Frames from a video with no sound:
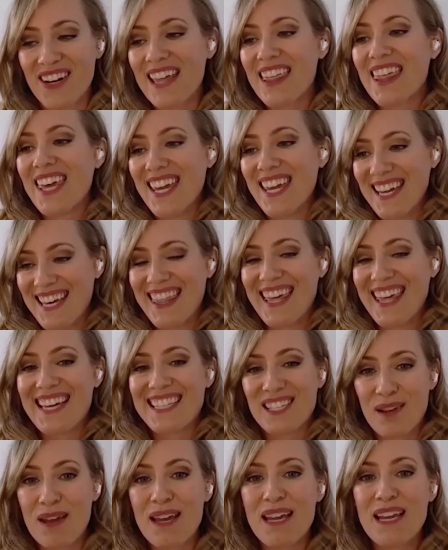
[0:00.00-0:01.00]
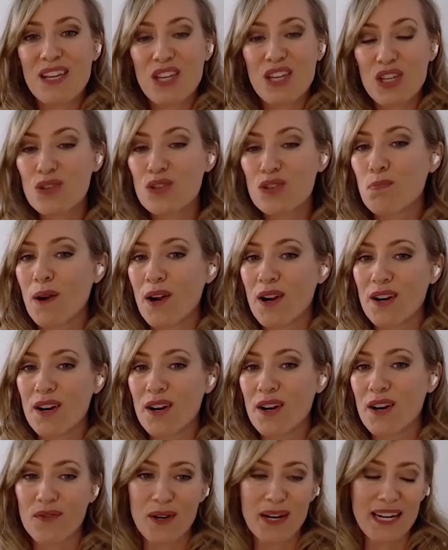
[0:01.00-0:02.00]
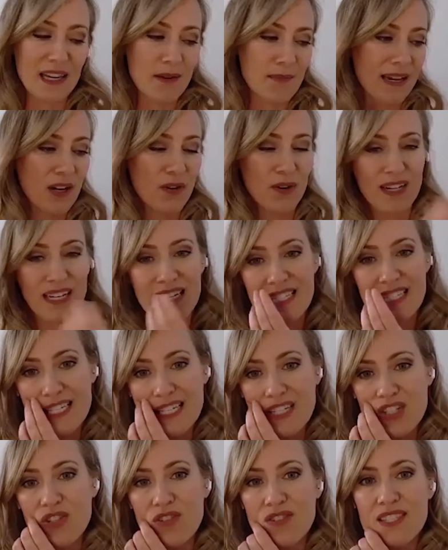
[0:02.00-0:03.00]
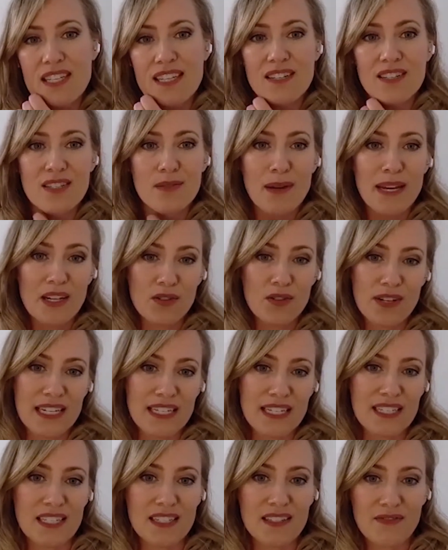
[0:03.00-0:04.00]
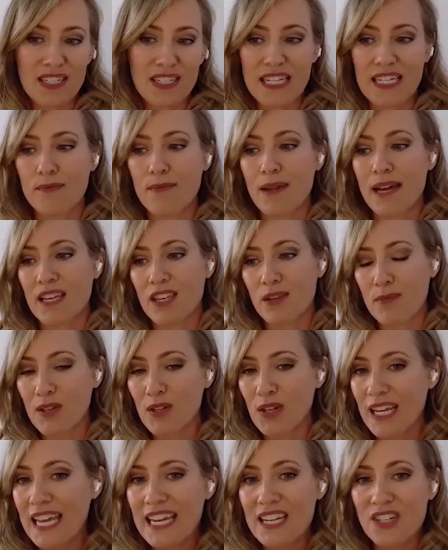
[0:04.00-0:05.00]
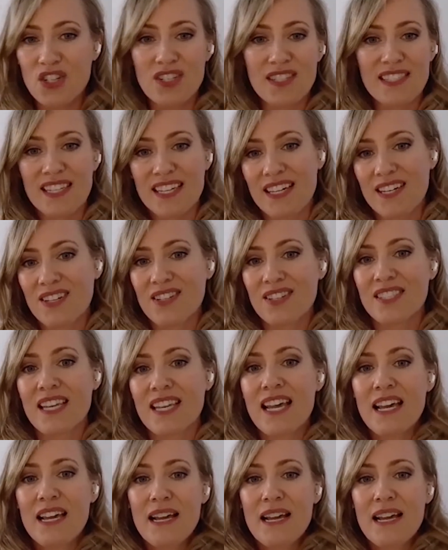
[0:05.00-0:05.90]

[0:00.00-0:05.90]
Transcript: I think that's a huge part of where I get my organizational skills, my creativity, my communication skills,